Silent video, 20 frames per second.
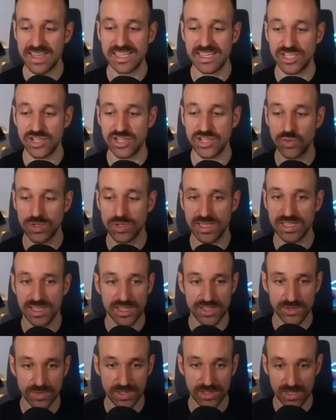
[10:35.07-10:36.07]
Then you would build
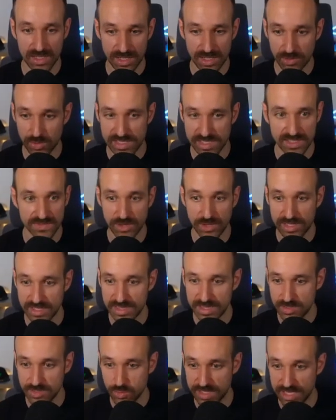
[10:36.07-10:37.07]
your release variant,
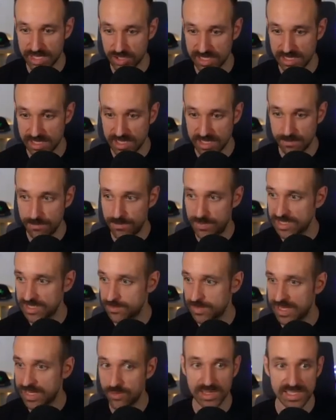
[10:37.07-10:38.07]
and this one actually built
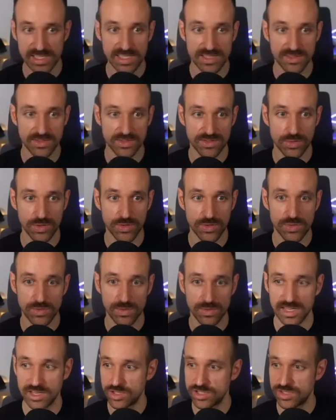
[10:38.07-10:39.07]
my release through
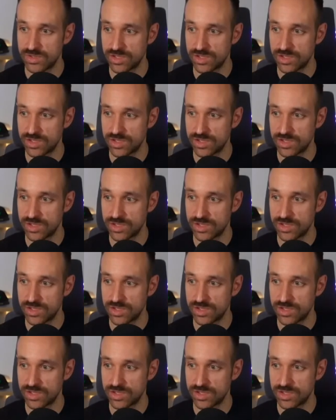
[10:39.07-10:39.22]
Android